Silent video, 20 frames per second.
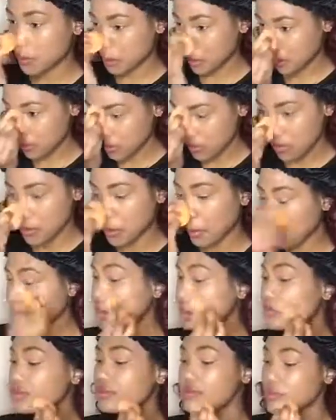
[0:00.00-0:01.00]
so
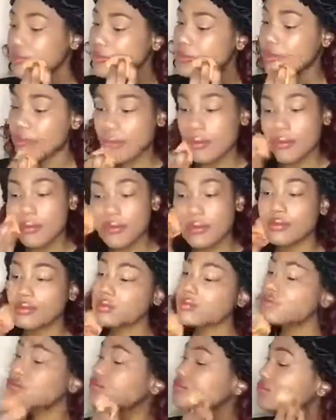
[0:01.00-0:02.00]
definitely go check out
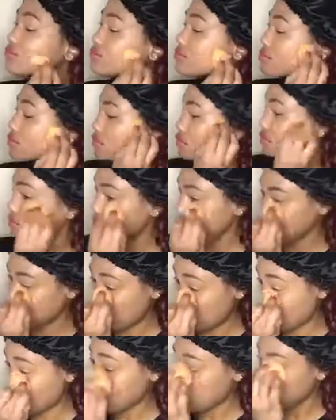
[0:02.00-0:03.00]
BB cream.
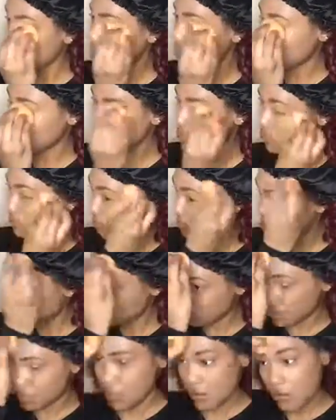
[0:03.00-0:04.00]

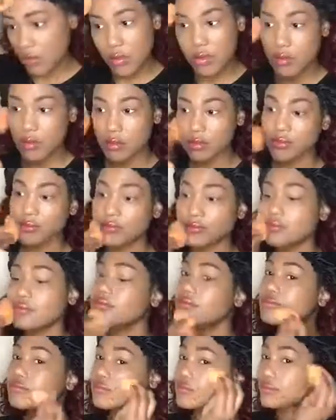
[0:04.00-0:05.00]
I
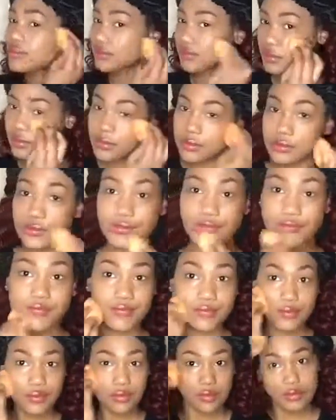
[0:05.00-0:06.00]
absolutely love
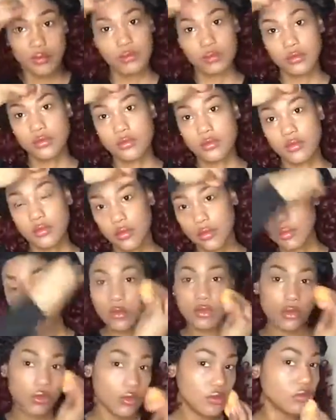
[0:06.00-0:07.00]
it.
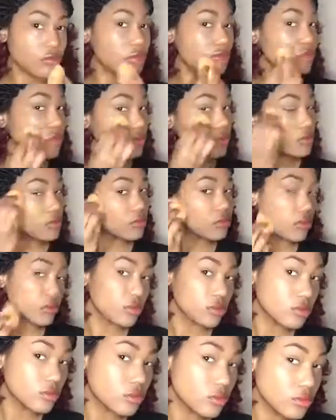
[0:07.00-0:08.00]
And here's what it
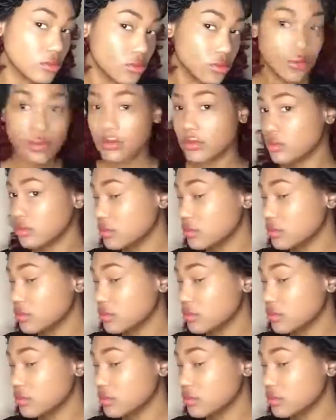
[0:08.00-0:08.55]
looks like.